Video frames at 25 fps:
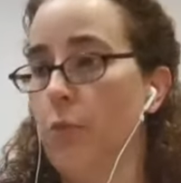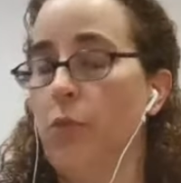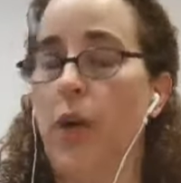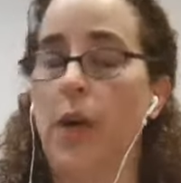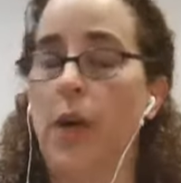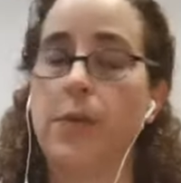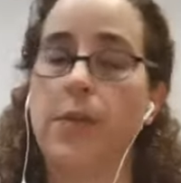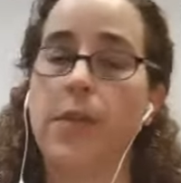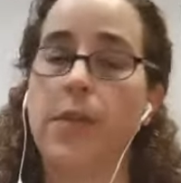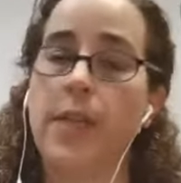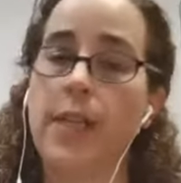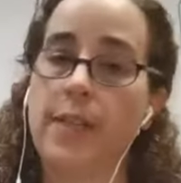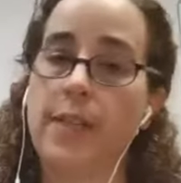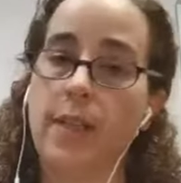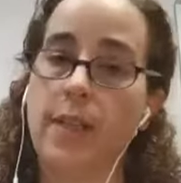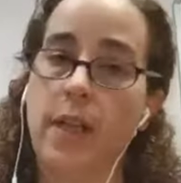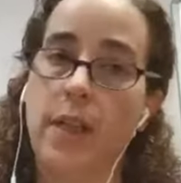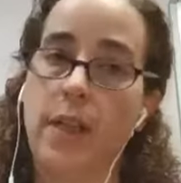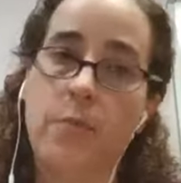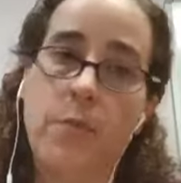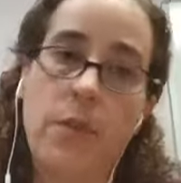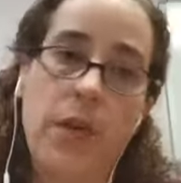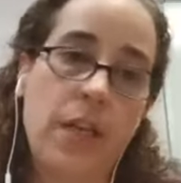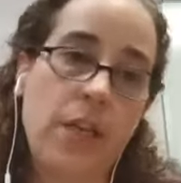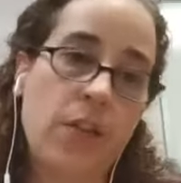perhaps in things like
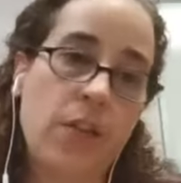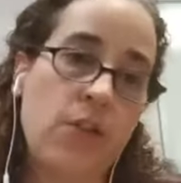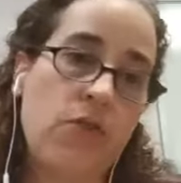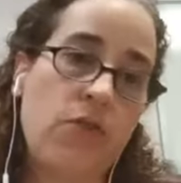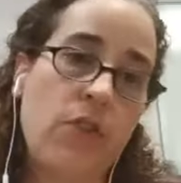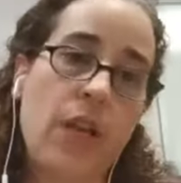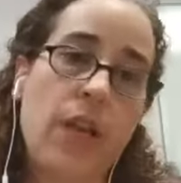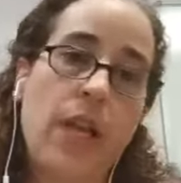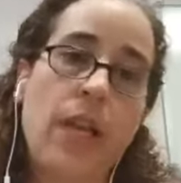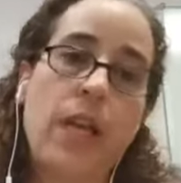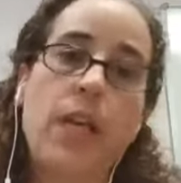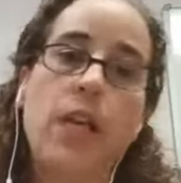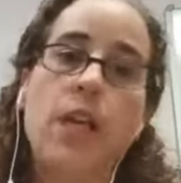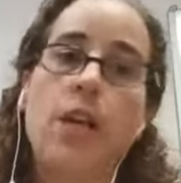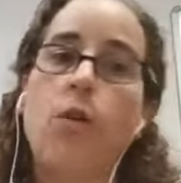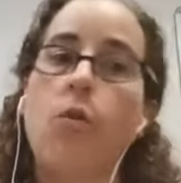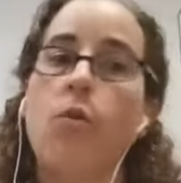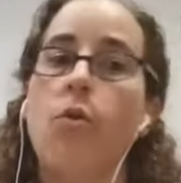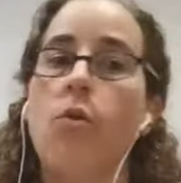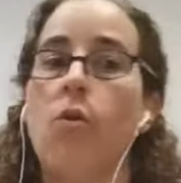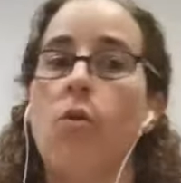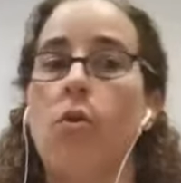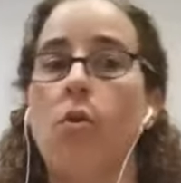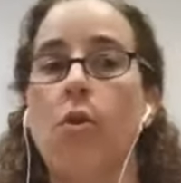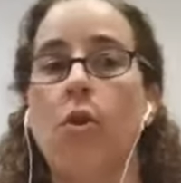the military
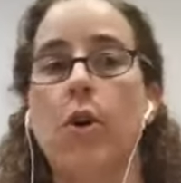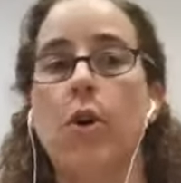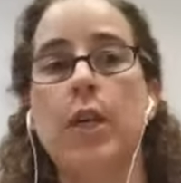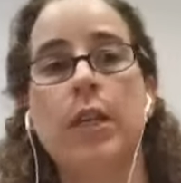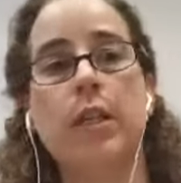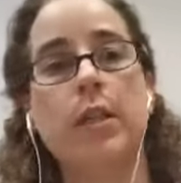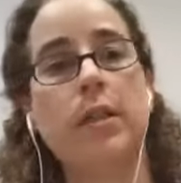or